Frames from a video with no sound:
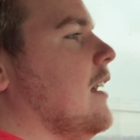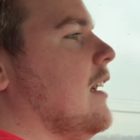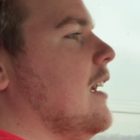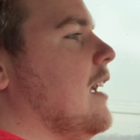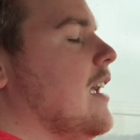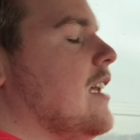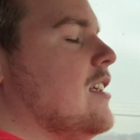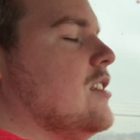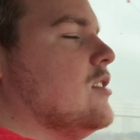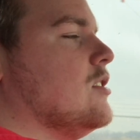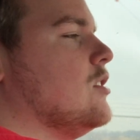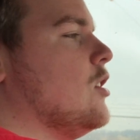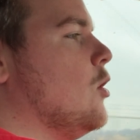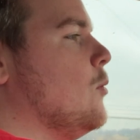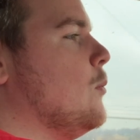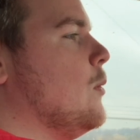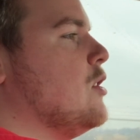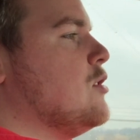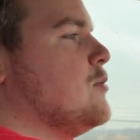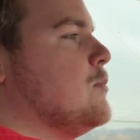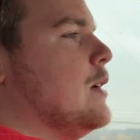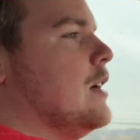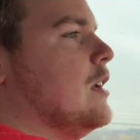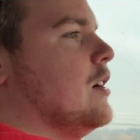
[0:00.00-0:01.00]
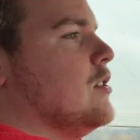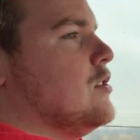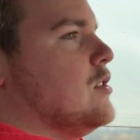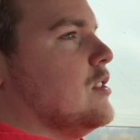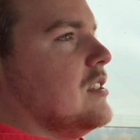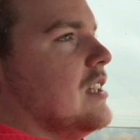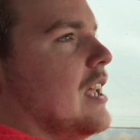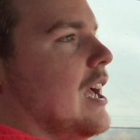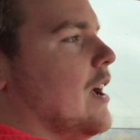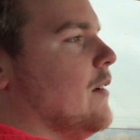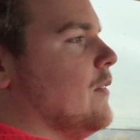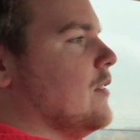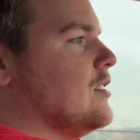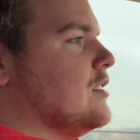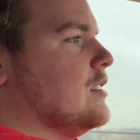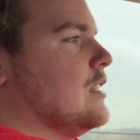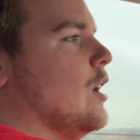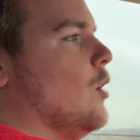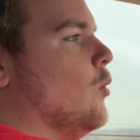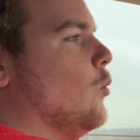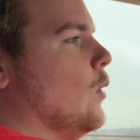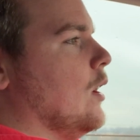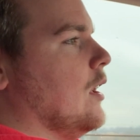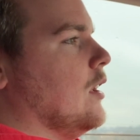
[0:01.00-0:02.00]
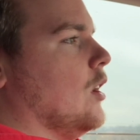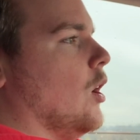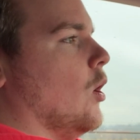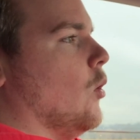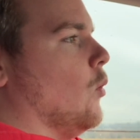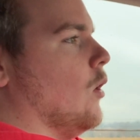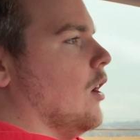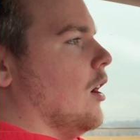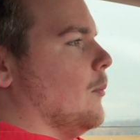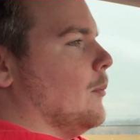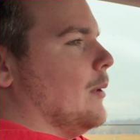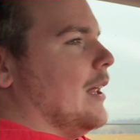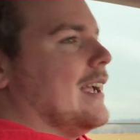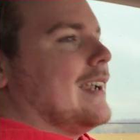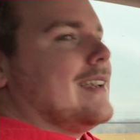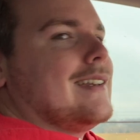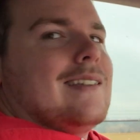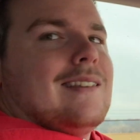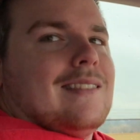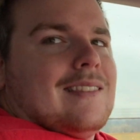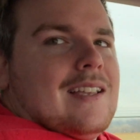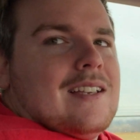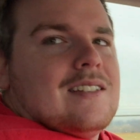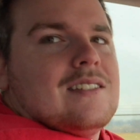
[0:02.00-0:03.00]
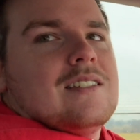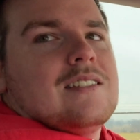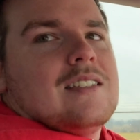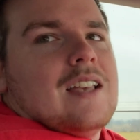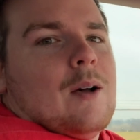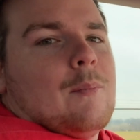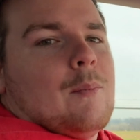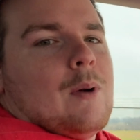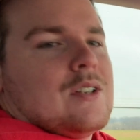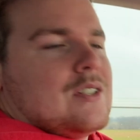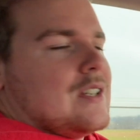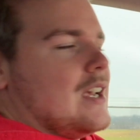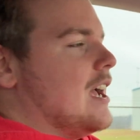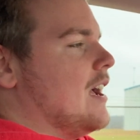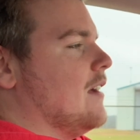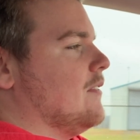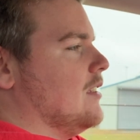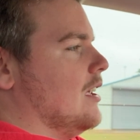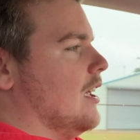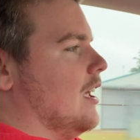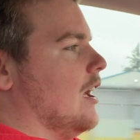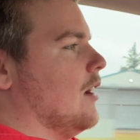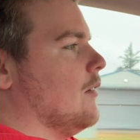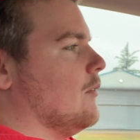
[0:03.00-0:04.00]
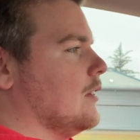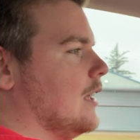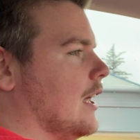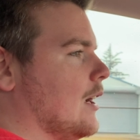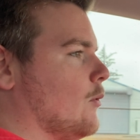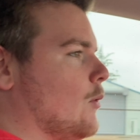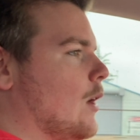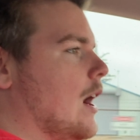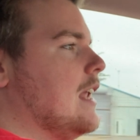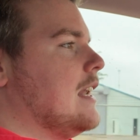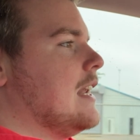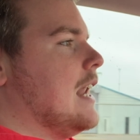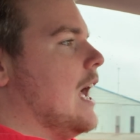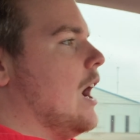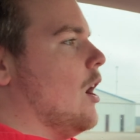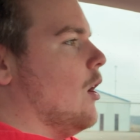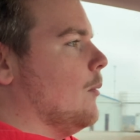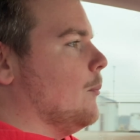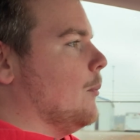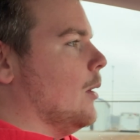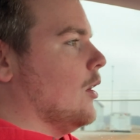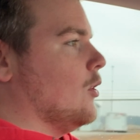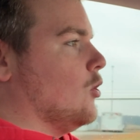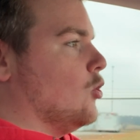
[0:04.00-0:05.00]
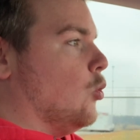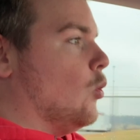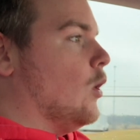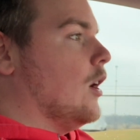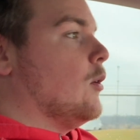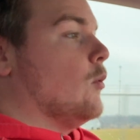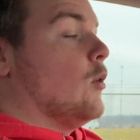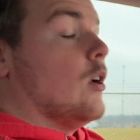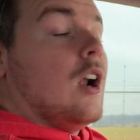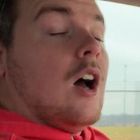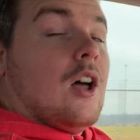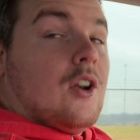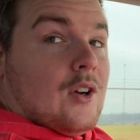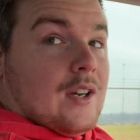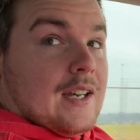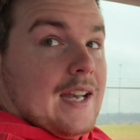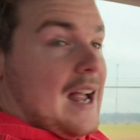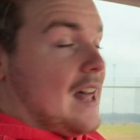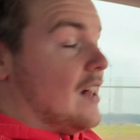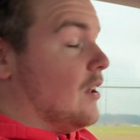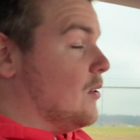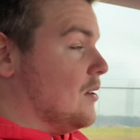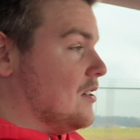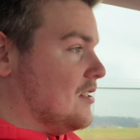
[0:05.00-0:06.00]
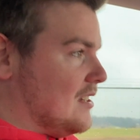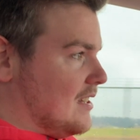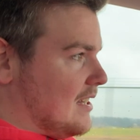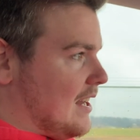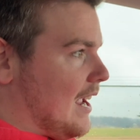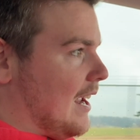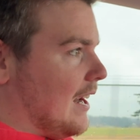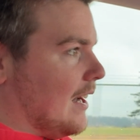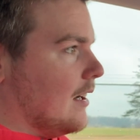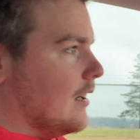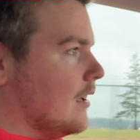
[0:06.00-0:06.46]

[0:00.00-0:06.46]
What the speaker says: it's so much better just to have a set window where I'm like, this is how much I have to have. Like right now, I'm on 2,100 calories a day.